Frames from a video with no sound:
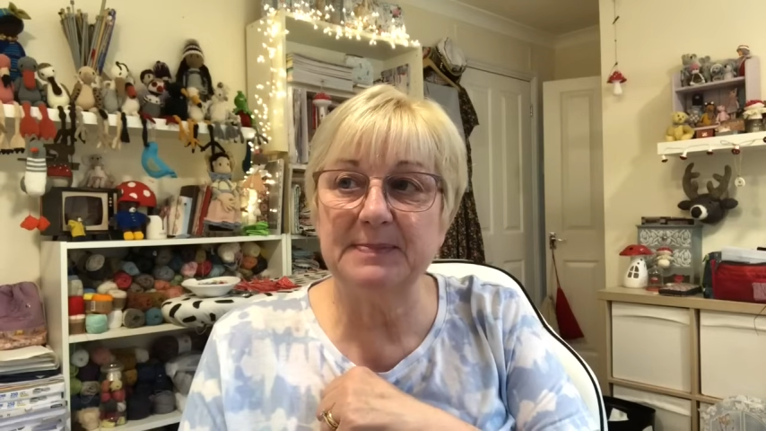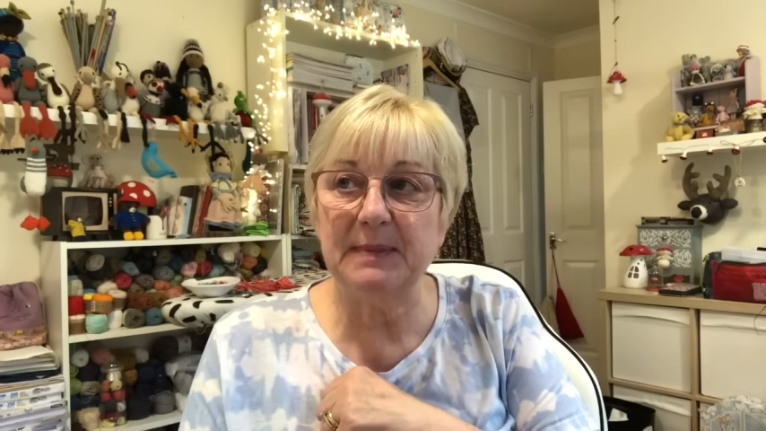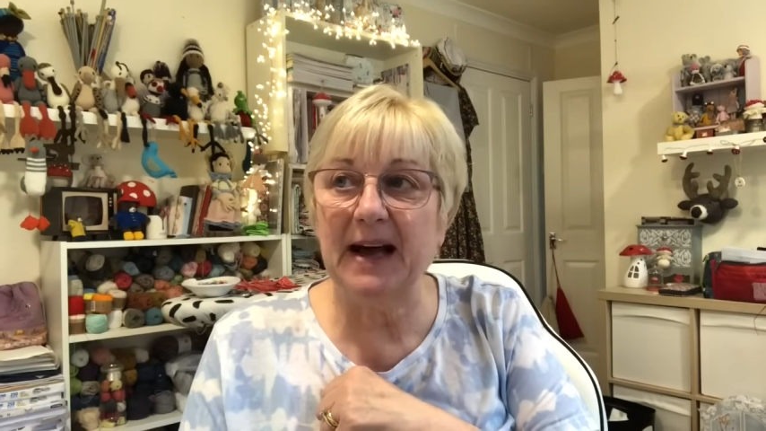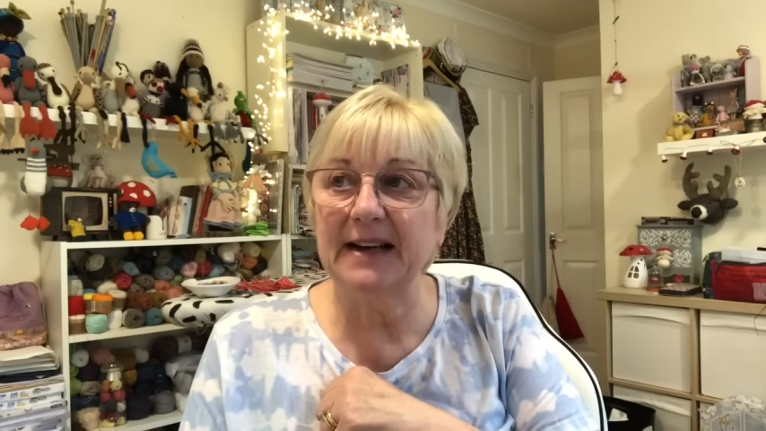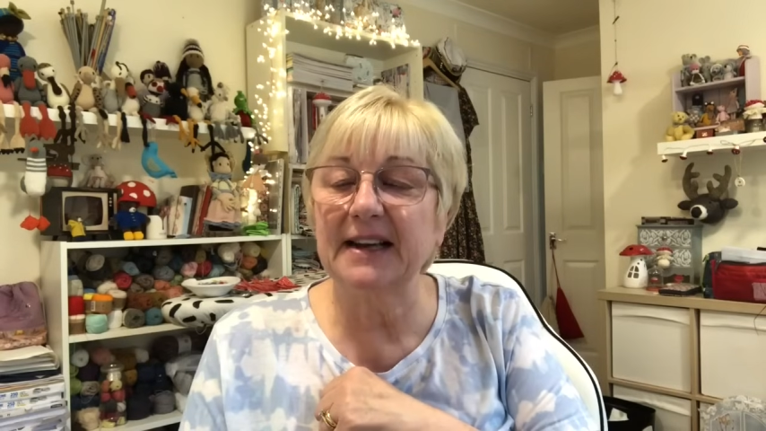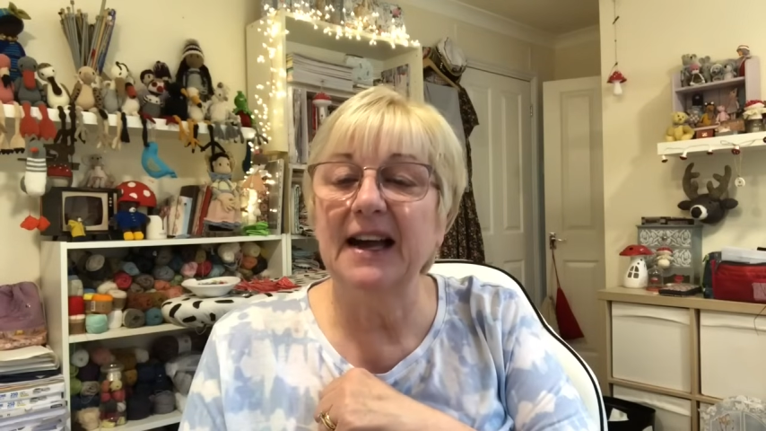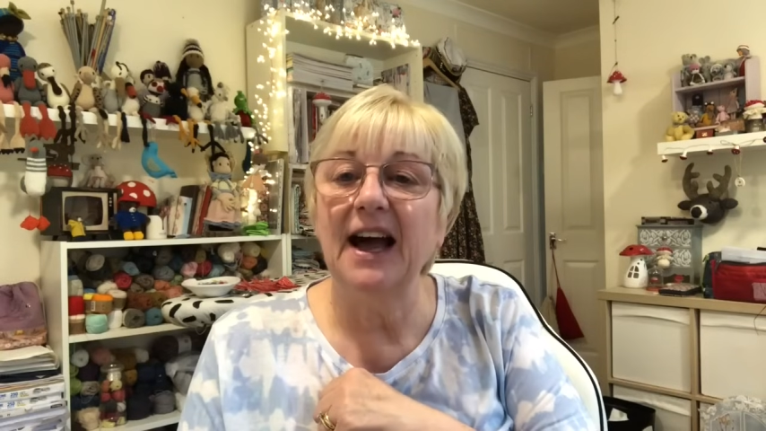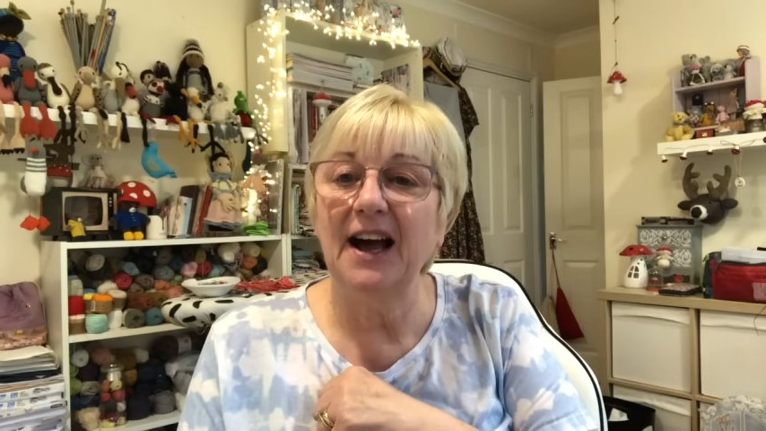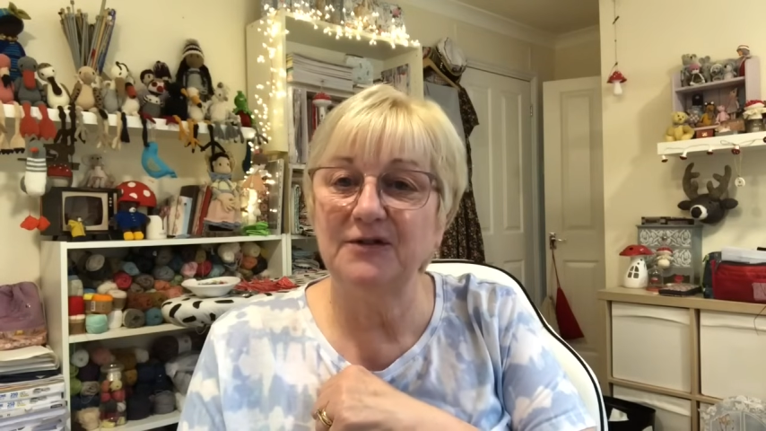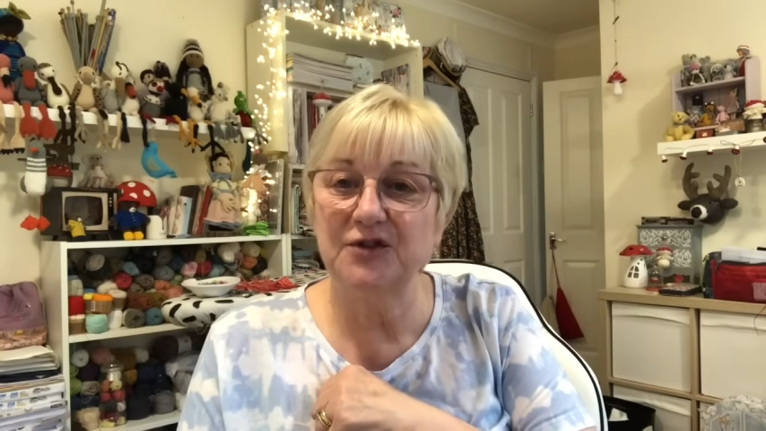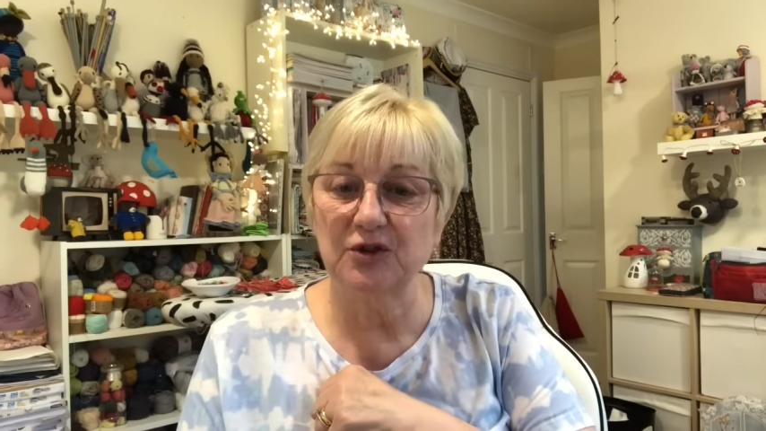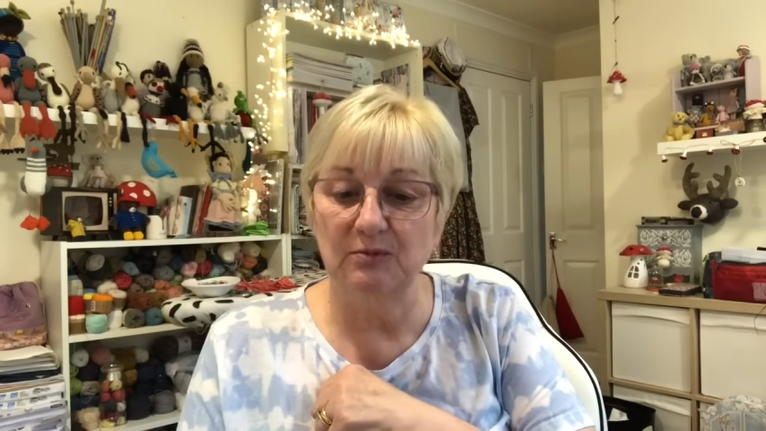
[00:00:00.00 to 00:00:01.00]
bag,
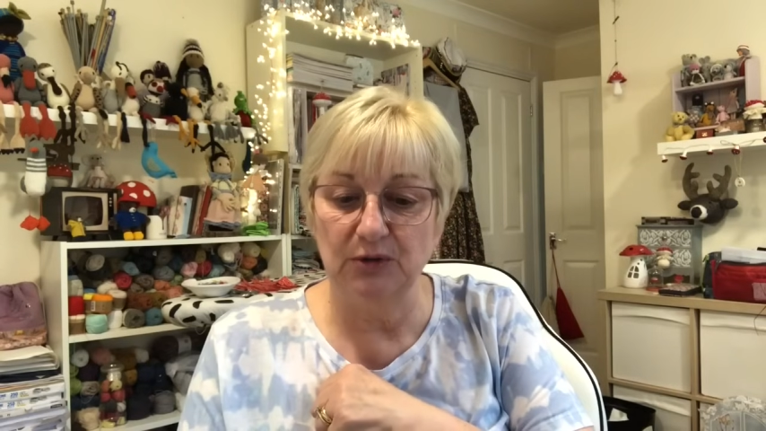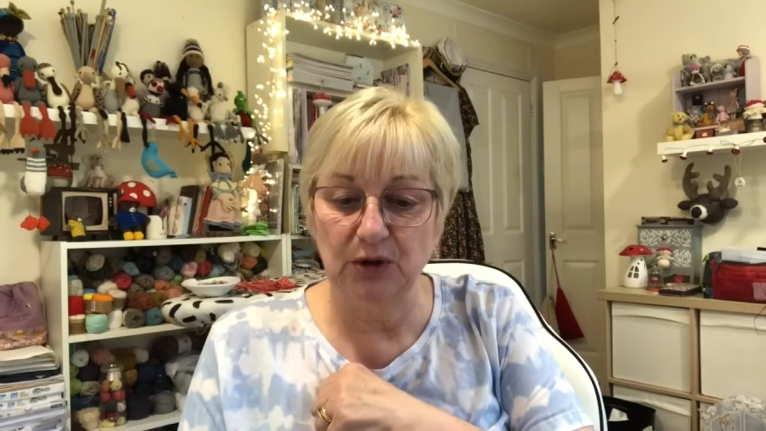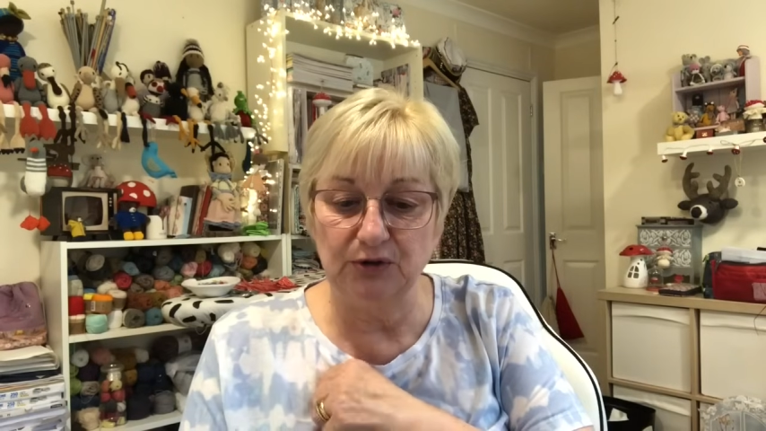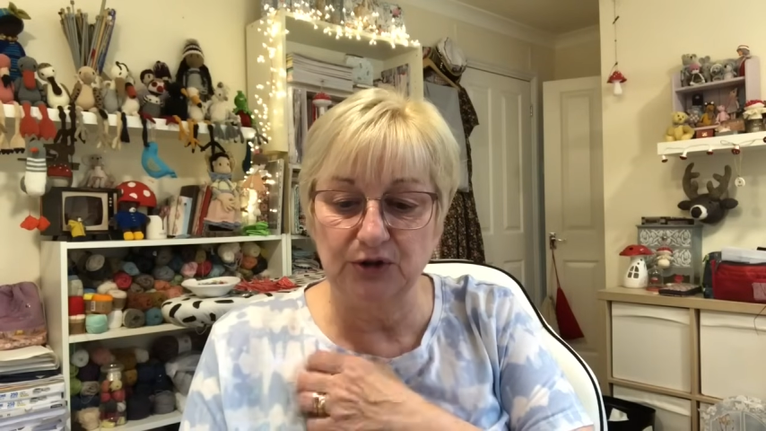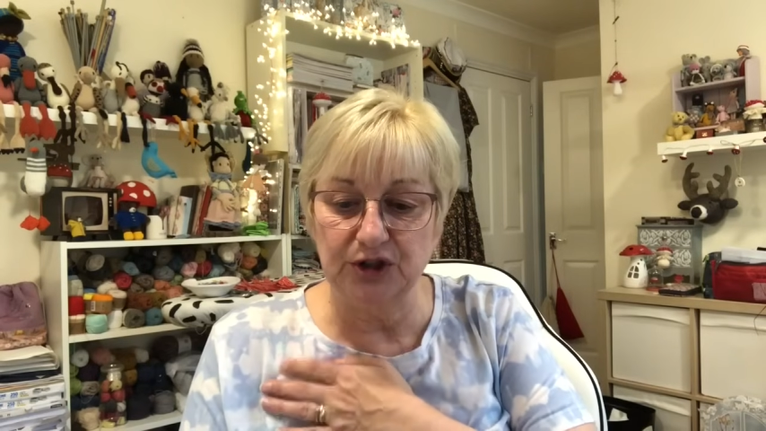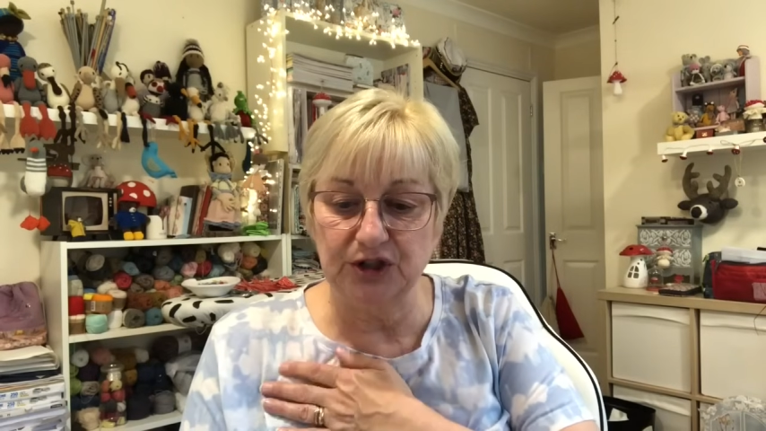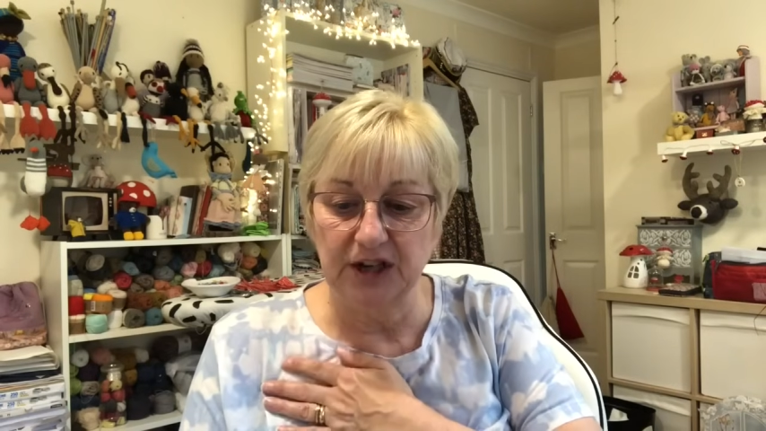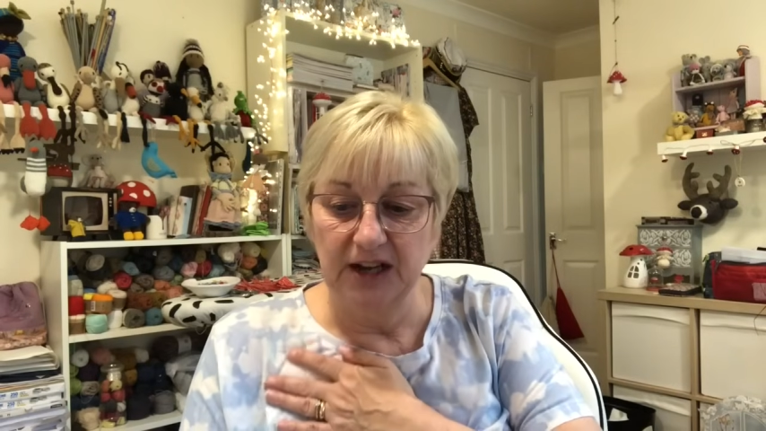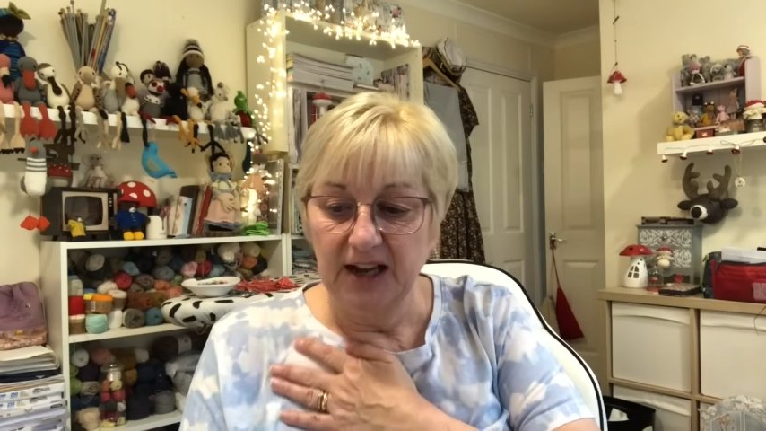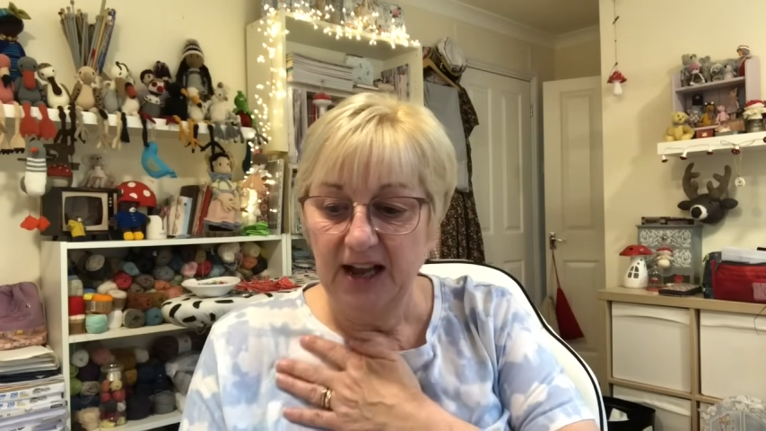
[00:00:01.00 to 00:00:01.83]
have some lunch,